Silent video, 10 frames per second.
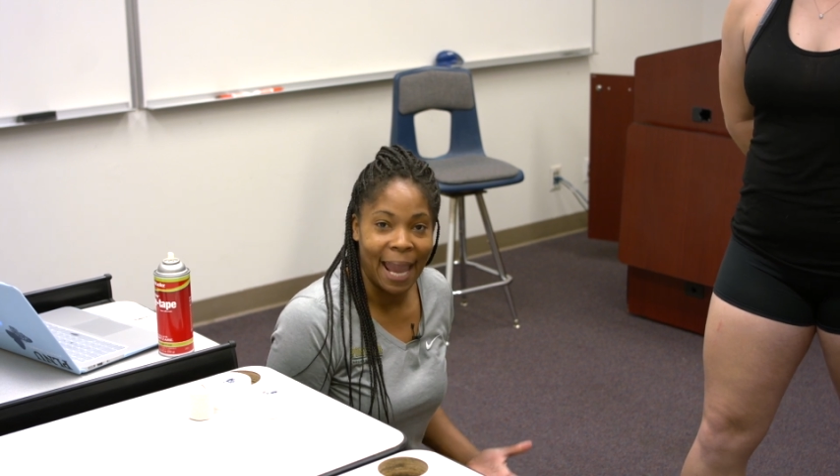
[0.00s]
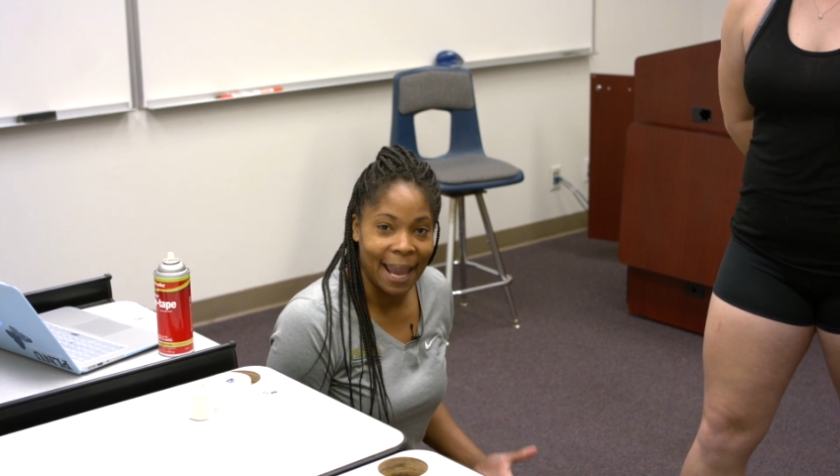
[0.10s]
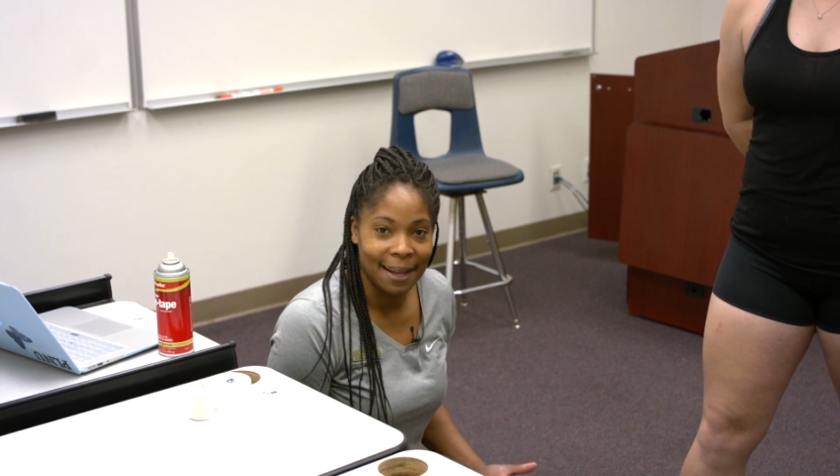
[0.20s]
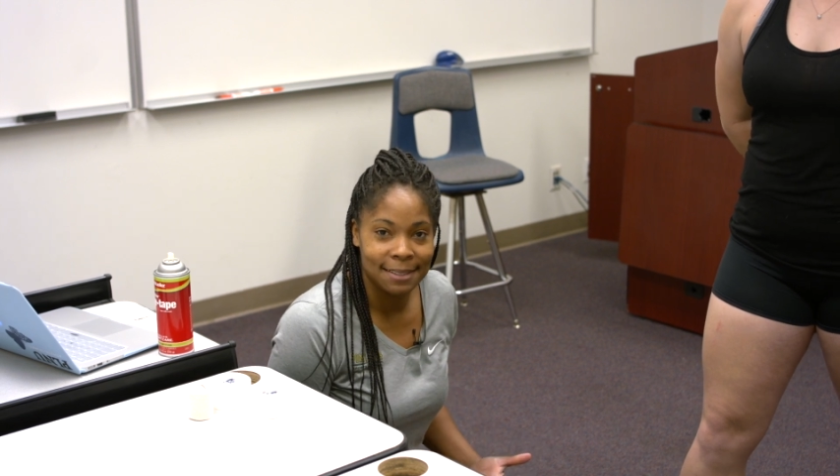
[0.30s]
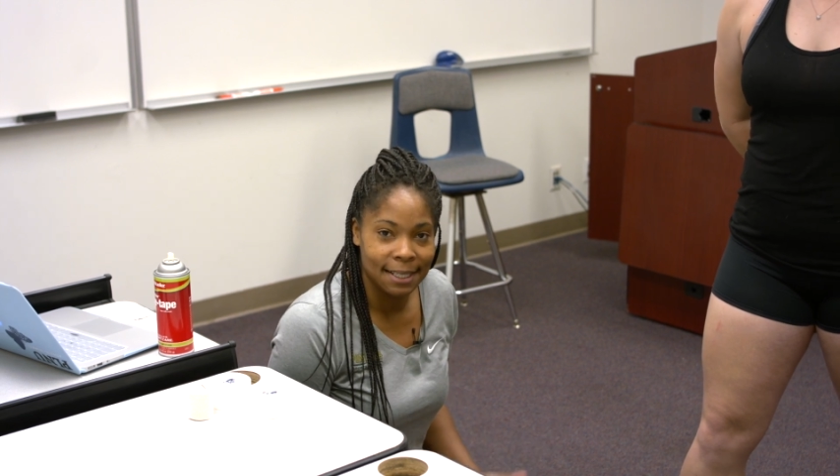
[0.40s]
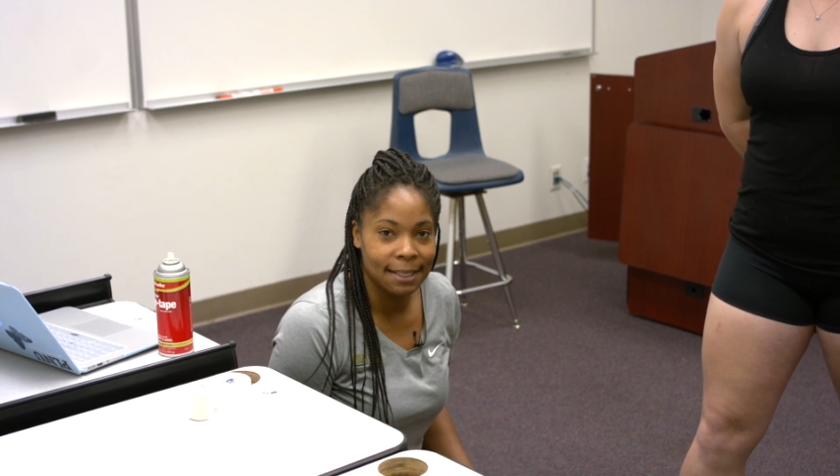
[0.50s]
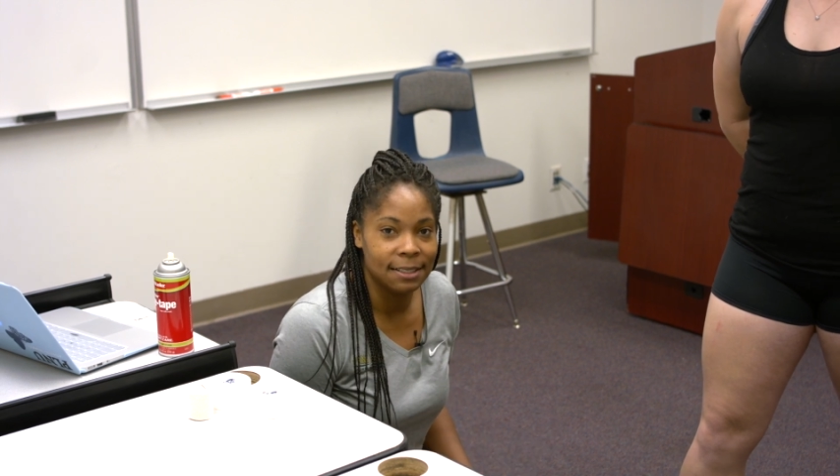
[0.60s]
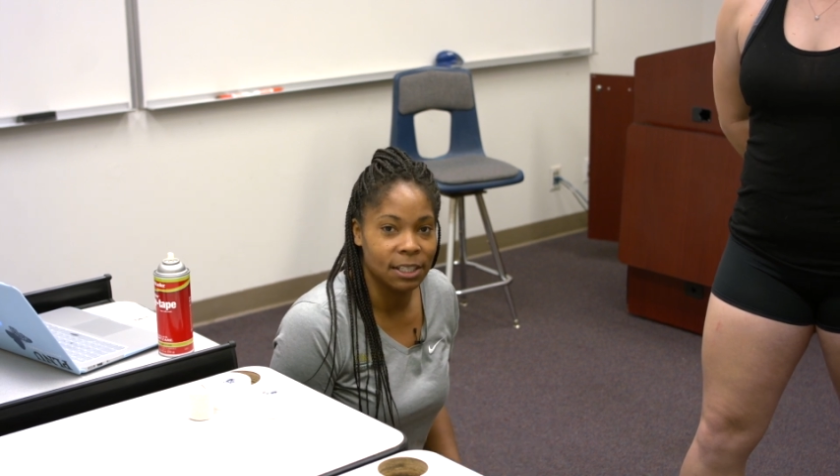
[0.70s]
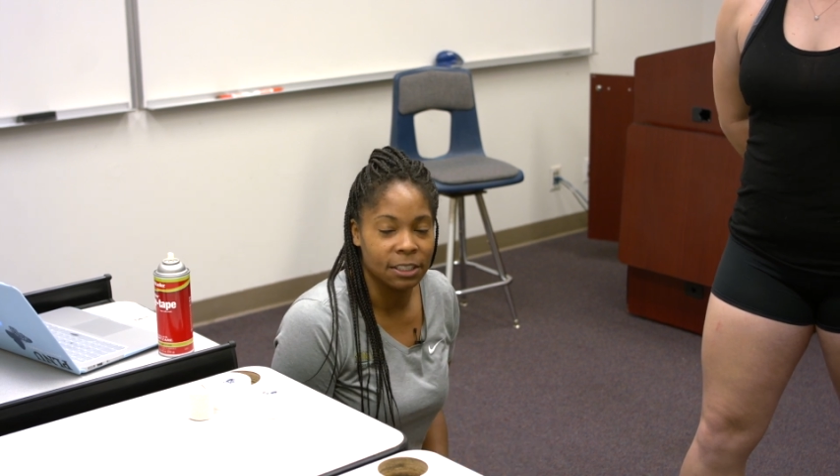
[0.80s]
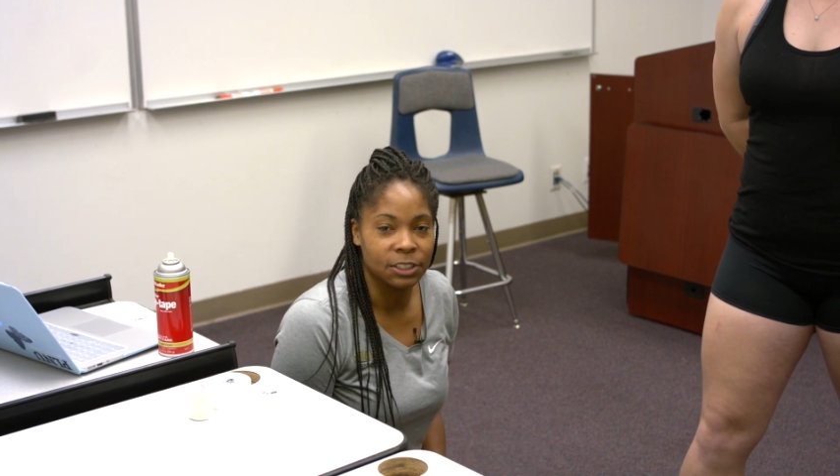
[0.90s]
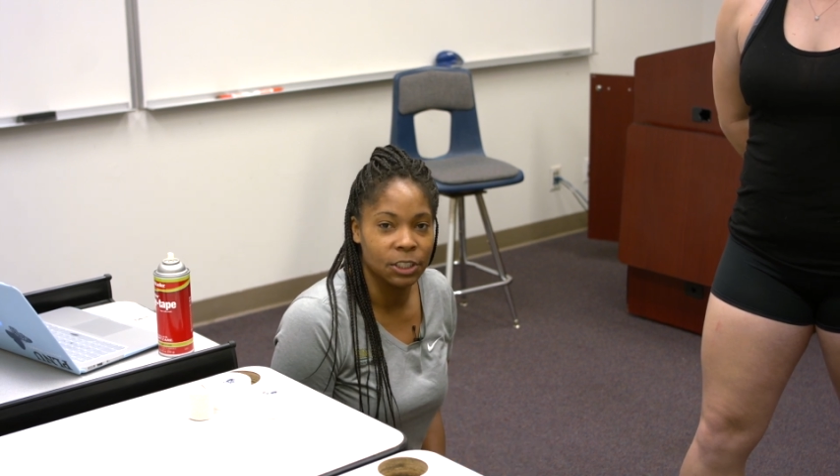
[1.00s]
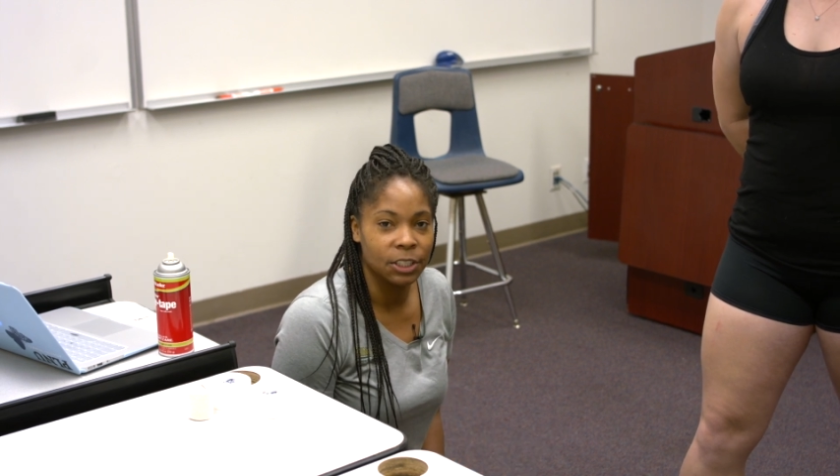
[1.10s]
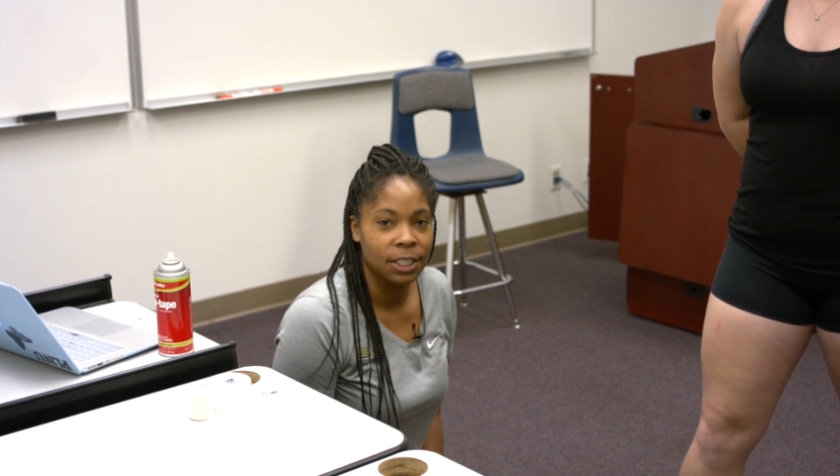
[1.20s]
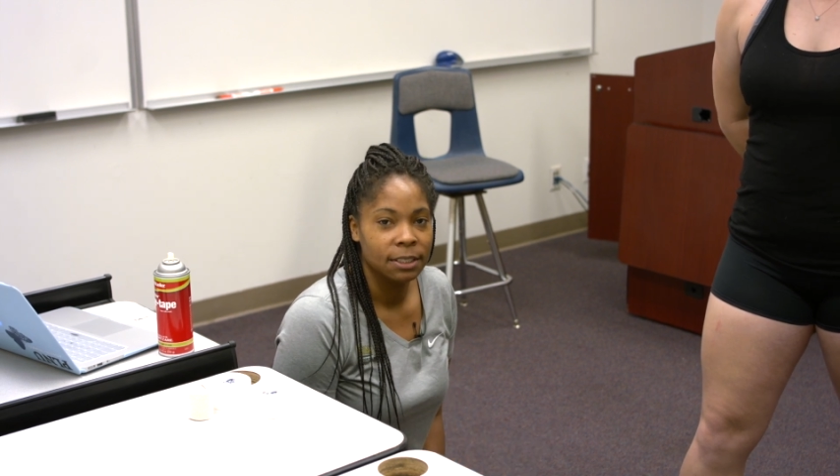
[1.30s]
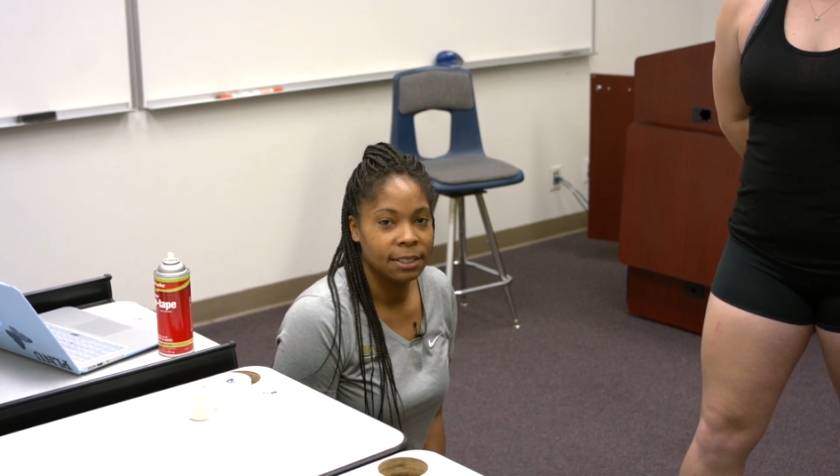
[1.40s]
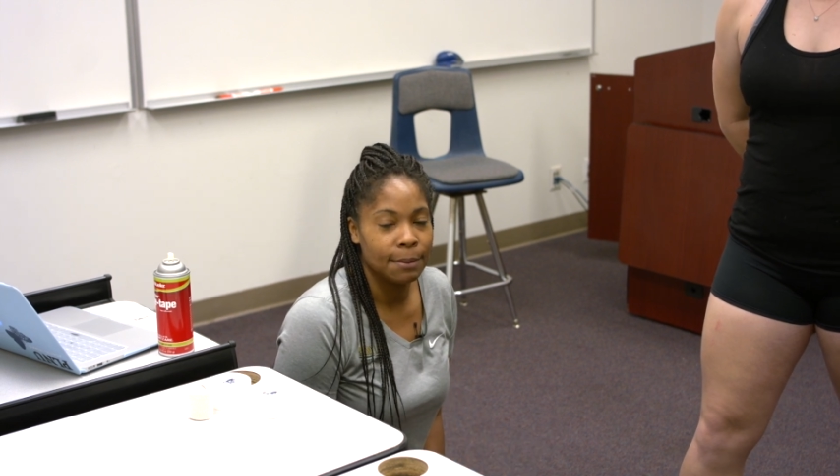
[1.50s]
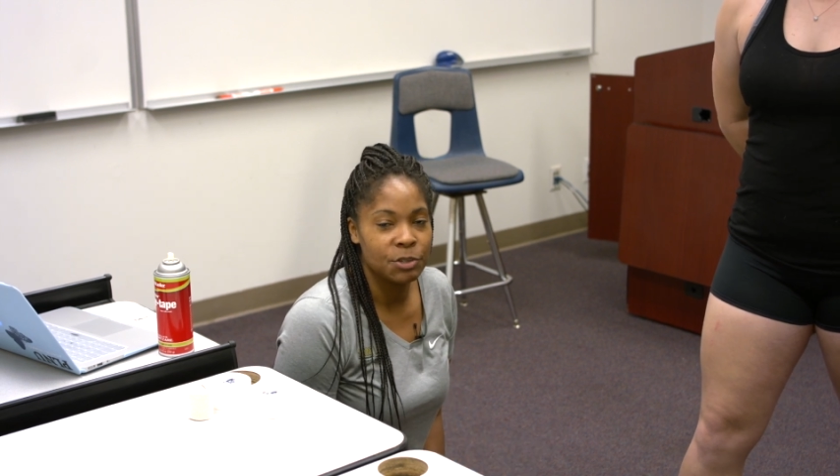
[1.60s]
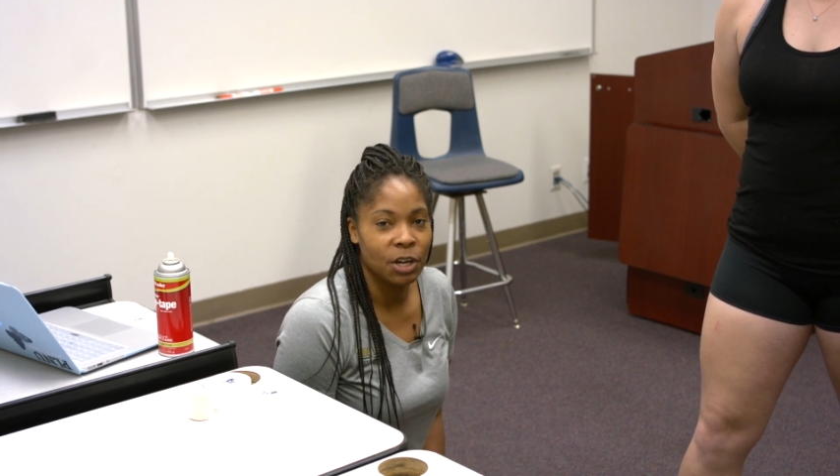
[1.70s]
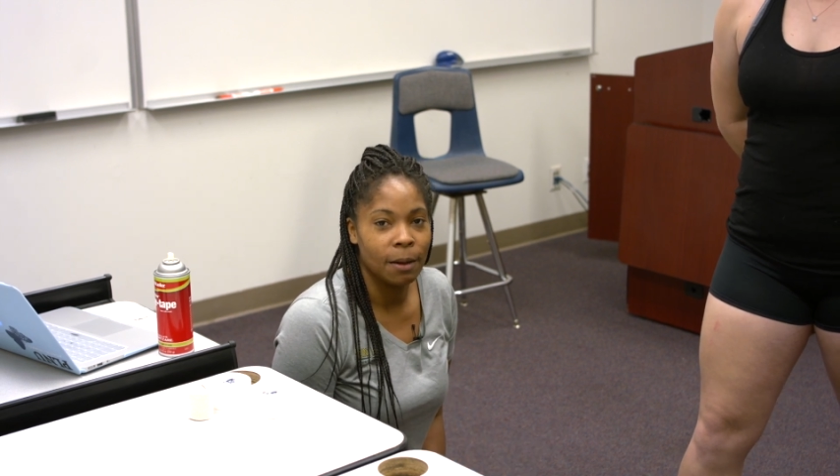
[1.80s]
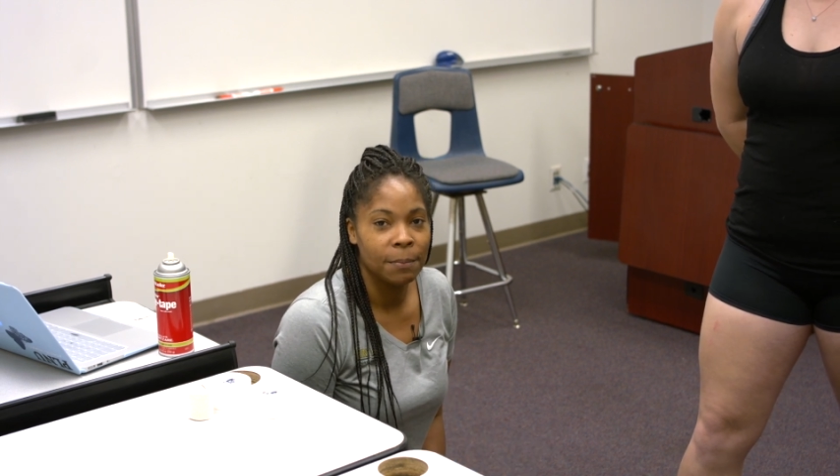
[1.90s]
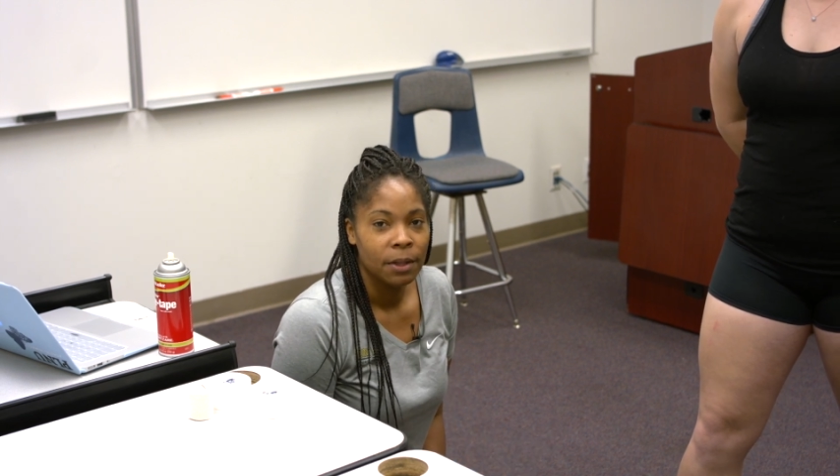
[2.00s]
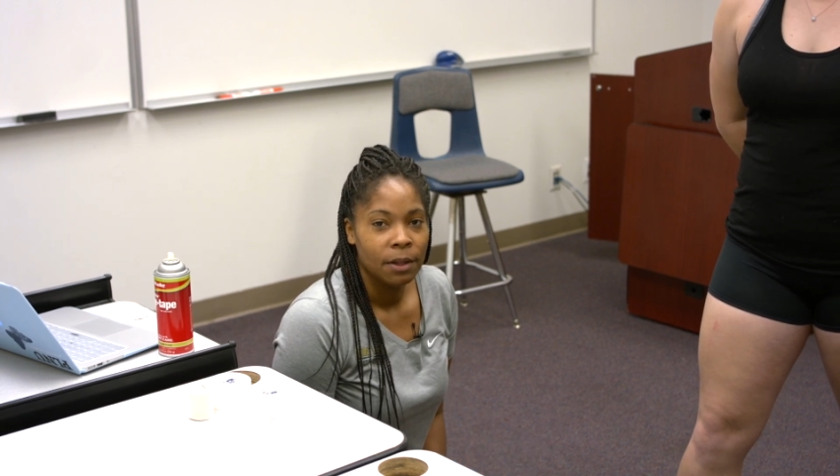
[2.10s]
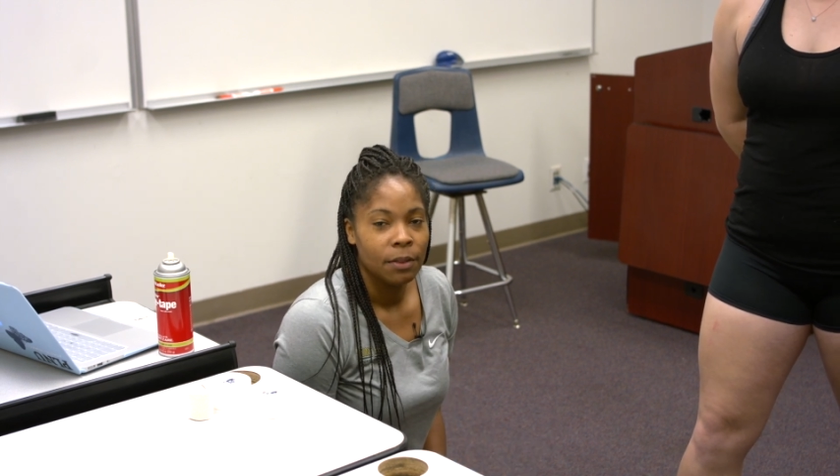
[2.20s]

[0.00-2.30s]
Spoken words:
adductor tape job.